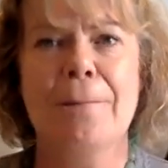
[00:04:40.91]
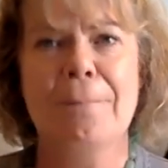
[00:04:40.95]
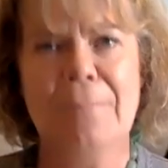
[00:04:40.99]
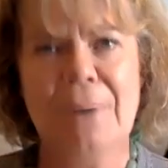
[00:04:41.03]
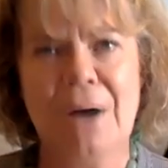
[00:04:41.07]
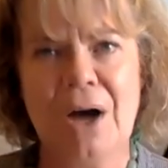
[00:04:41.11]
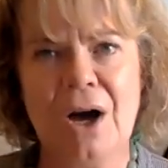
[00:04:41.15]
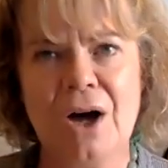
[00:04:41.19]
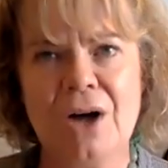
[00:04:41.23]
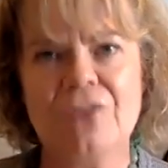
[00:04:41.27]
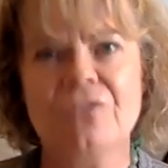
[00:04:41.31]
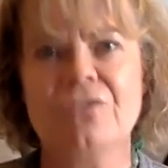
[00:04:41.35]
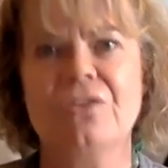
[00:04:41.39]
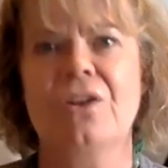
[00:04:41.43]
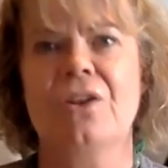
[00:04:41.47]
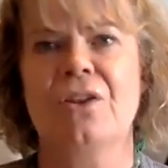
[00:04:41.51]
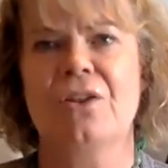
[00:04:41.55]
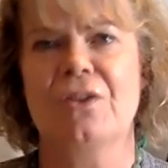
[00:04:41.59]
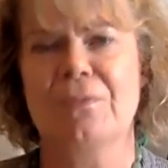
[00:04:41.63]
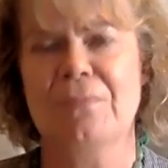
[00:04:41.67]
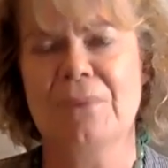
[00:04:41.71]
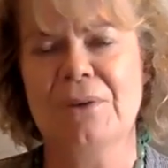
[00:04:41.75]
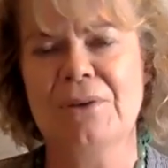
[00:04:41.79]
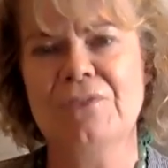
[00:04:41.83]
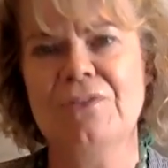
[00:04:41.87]
But
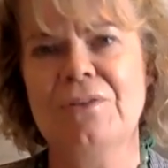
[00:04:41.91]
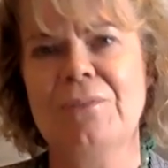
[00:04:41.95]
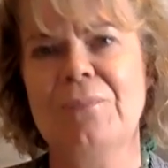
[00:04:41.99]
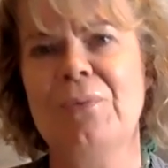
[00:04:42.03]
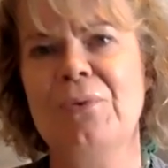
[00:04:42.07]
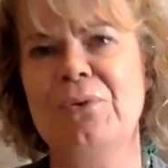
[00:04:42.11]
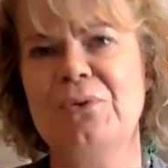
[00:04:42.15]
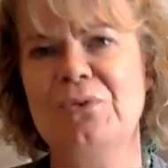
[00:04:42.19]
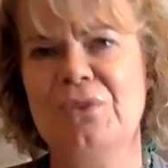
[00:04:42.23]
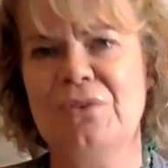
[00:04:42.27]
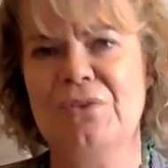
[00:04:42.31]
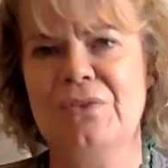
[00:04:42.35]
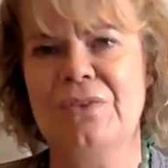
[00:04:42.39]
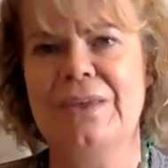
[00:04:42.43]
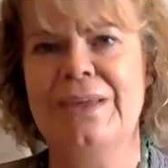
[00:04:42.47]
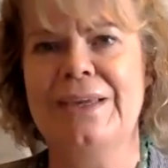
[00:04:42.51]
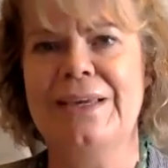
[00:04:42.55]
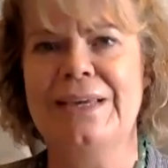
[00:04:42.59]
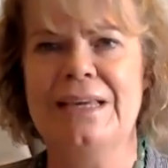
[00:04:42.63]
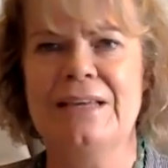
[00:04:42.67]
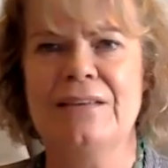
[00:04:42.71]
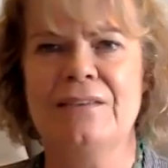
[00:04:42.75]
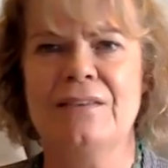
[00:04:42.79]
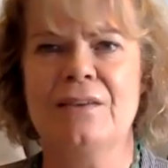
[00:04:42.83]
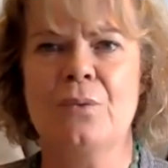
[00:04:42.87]
the most important thing
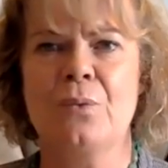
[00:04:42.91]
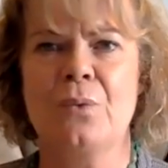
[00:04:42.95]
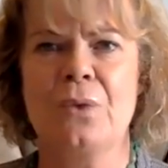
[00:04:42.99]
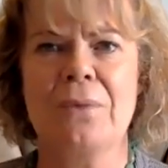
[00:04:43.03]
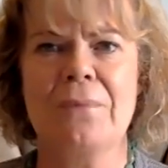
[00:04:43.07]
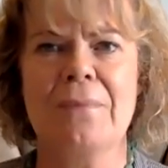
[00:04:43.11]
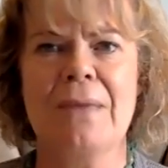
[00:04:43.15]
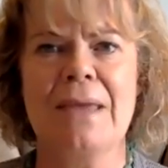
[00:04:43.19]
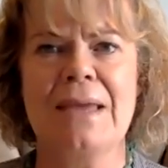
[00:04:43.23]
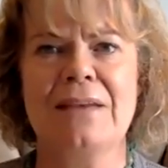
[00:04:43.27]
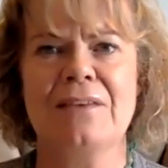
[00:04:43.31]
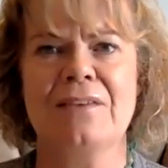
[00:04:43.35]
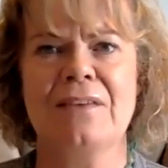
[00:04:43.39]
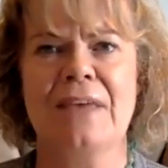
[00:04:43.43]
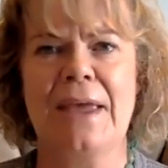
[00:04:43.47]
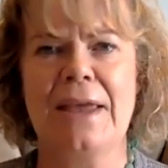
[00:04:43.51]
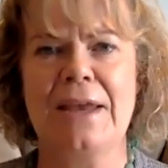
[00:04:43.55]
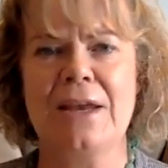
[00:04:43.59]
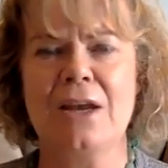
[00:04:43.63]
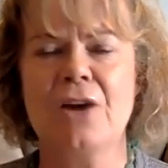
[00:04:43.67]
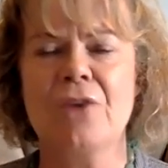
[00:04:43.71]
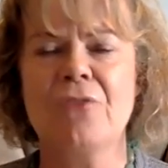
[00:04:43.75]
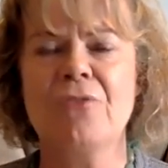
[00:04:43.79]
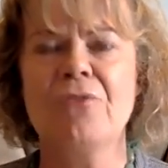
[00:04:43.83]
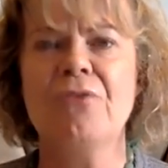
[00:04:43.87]
is that we
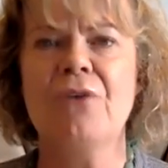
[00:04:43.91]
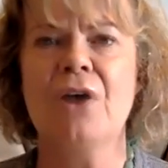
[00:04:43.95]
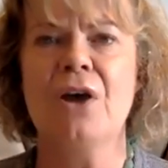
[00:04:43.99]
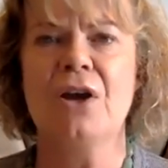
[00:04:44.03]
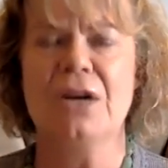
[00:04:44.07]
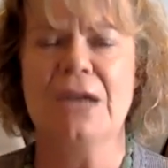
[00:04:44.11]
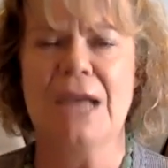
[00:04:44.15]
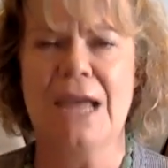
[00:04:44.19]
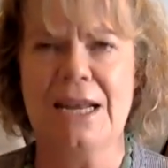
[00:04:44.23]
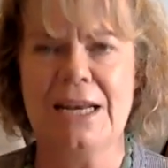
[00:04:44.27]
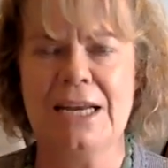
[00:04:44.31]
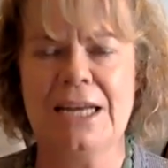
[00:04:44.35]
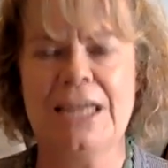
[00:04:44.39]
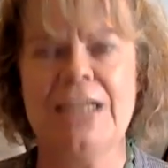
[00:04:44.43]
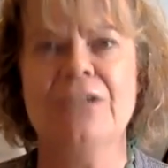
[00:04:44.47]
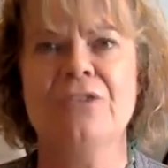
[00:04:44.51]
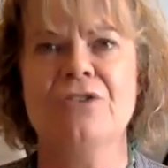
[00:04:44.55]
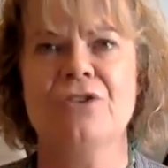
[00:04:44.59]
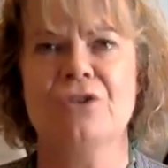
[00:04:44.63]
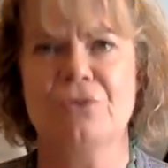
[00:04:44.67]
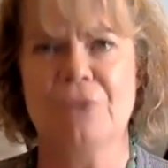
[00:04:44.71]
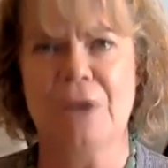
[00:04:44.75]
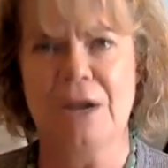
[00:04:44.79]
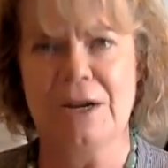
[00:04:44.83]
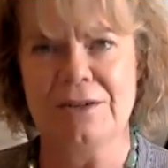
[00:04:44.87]
maintain a fun and
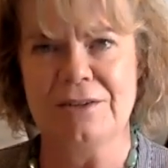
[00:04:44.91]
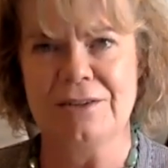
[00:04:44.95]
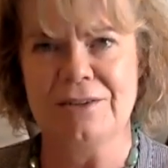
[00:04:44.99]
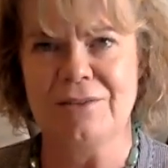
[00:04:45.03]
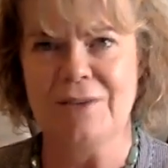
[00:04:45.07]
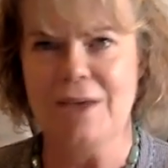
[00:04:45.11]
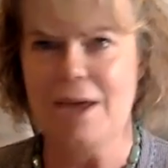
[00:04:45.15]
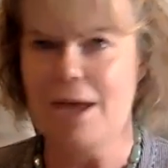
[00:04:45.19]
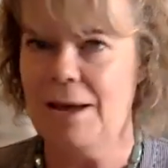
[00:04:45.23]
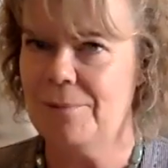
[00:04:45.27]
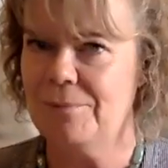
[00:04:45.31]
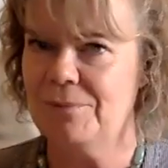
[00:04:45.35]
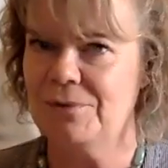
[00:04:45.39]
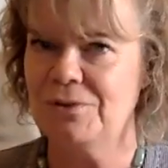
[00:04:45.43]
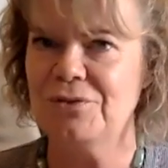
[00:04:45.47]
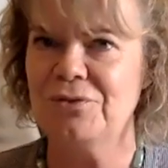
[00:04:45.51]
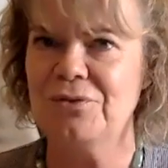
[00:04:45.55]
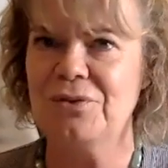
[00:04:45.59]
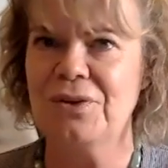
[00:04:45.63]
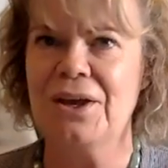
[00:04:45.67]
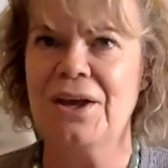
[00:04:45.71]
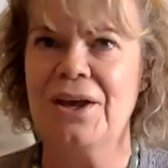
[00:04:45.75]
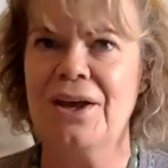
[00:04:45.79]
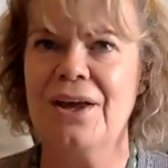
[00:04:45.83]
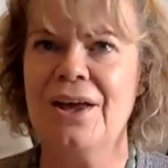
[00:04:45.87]
interactive
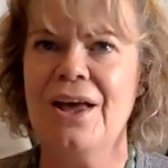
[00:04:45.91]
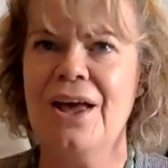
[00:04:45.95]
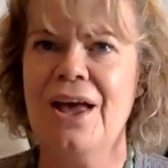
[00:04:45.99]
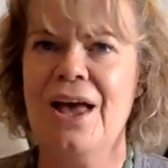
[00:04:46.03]
atmosphere.